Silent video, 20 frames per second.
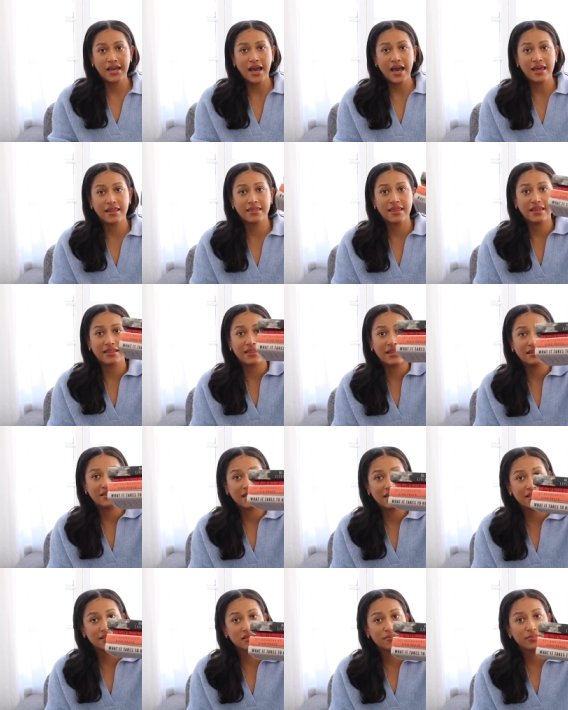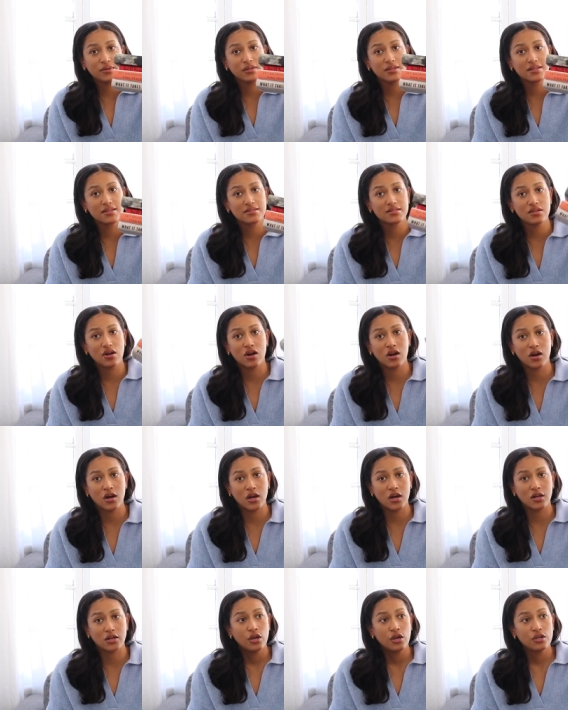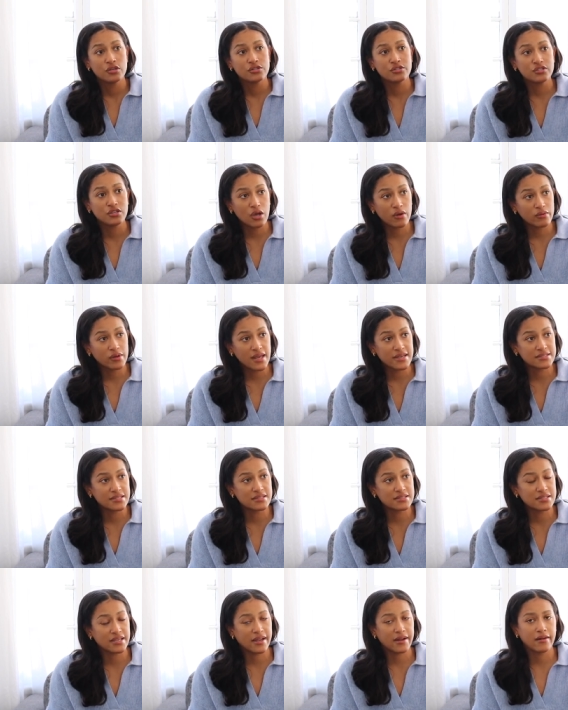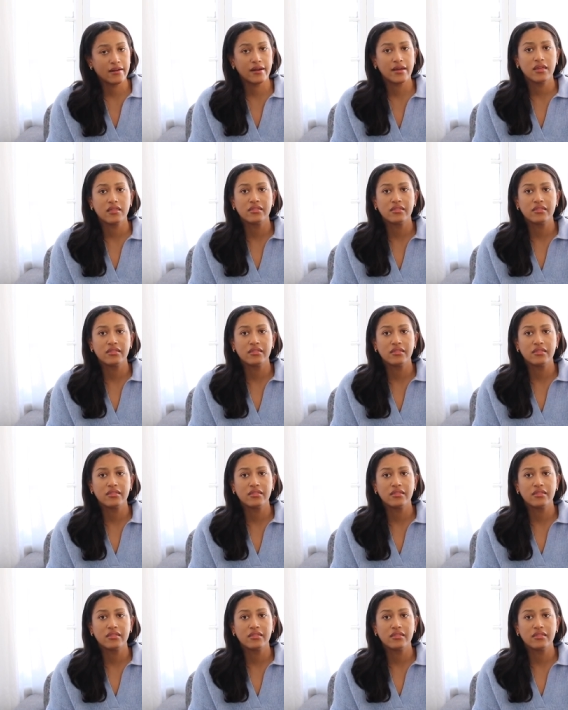I think that these books are so necessary,